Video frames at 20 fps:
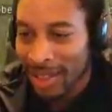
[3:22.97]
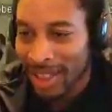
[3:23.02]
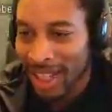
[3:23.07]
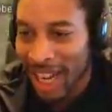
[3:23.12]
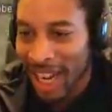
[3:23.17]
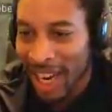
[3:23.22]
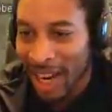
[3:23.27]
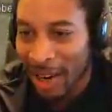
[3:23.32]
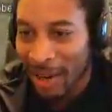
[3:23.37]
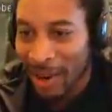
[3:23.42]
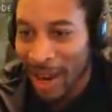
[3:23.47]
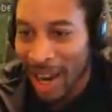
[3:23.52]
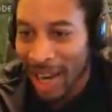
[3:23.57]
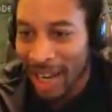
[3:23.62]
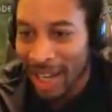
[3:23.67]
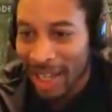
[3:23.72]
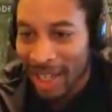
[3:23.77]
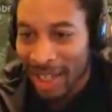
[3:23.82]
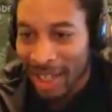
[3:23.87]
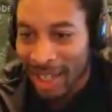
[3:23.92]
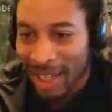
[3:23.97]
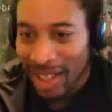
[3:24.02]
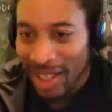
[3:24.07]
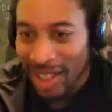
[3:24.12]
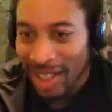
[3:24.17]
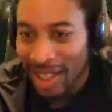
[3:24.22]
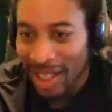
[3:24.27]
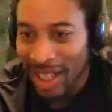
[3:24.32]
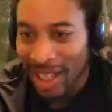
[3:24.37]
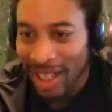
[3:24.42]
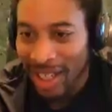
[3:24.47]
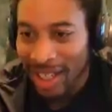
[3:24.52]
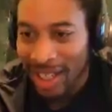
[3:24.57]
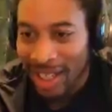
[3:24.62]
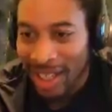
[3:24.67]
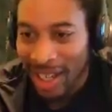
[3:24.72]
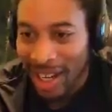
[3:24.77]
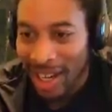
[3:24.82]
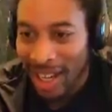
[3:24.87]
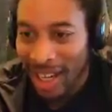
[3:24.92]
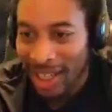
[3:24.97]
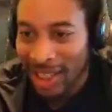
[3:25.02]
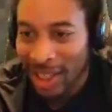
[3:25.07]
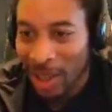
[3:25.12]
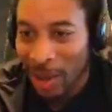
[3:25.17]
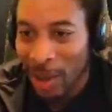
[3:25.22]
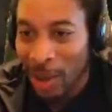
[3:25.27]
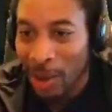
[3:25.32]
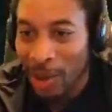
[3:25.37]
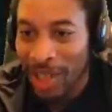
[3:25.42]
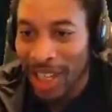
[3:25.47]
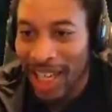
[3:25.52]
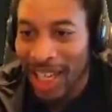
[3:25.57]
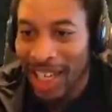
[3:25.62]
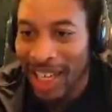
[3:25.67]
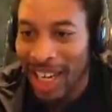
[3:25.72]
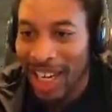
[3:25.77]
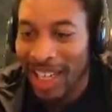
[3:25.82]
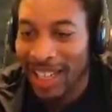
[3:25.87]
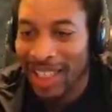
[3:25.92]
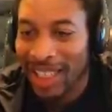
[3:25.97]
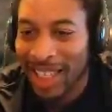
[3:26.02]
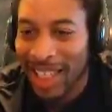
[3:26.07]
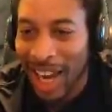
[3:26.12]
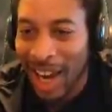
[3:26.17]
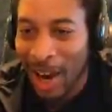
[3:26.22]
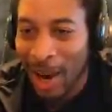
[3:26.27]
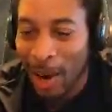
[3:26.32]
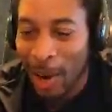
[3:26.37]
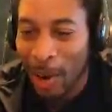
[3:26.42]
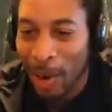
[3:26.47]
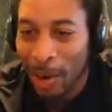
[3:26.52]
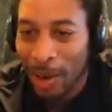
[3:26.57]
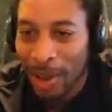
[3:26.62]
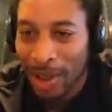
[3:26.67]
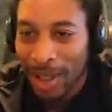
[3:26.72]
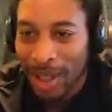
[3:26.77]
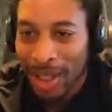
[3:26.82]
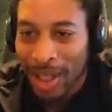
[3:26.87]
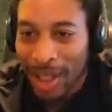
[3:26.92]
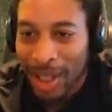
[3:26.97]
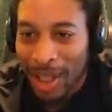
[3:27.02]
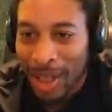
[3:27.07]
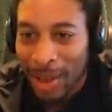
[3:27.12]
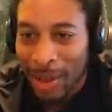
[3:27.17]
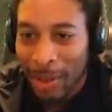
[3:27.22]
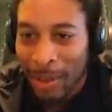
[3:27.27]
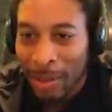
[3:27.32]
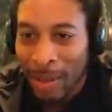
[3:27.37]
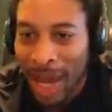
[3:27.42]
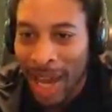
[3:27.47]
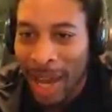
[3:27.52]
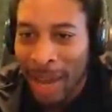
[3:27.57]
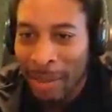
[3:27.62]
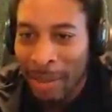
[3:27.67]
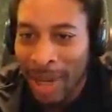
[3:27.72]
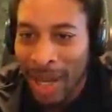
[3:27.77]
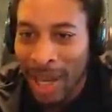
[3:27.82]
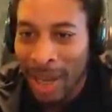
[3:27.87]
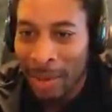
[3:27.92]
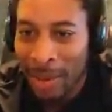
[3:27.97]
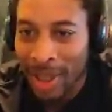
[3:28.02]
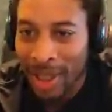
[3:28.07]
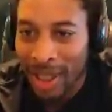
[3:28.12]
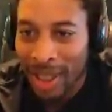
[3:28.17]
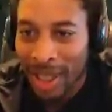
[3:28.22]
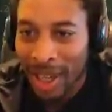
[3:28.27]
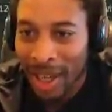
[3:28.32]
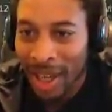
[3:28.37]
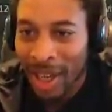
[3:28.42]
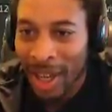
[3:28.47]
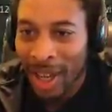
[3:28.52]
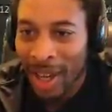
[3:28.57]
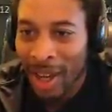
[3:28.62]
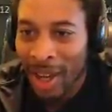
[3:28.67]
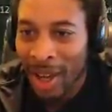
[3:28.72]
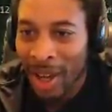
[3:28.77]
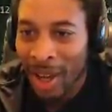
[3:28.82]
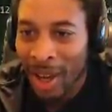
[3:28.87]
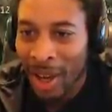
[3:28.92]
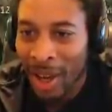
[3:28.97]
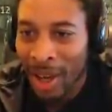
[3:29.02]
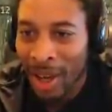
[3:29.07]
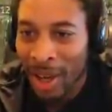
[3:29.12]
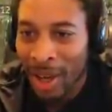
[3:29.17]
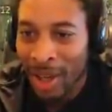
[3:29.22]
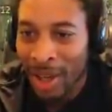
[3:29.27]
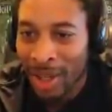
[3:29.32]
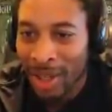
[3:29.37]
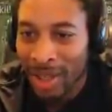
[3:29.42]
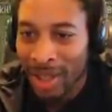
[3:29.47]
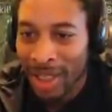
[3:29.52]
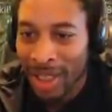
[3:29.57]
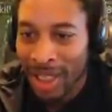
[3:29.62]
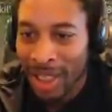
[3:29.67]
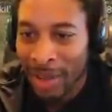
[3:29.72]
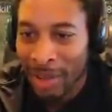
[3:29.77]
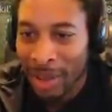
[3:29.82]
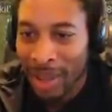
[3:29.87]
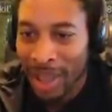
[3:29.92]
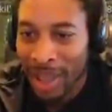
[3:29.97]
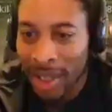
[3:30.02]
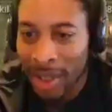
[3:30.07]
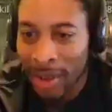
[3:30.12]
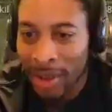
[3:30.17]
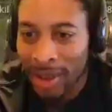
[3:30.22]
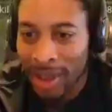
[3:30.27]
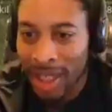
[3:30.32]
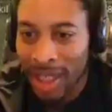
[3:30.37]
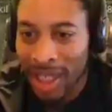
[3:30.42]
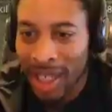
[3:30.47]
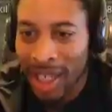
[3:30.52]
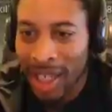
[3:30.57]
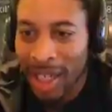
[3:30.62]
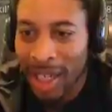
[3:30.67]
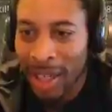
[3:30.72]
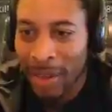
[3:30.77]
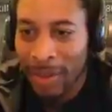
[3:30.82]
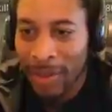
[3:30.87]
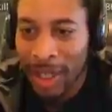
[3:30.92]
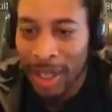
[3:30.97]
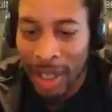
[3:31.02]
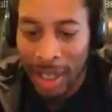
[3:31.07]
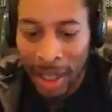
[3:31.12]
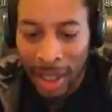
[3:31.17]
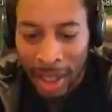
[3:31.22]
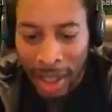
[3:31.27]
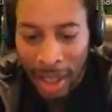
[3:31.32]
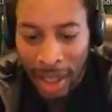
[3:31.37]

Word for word: Damn right, nigga. Huncho Houdini is gone. My mama oh, calls oh. me on TV.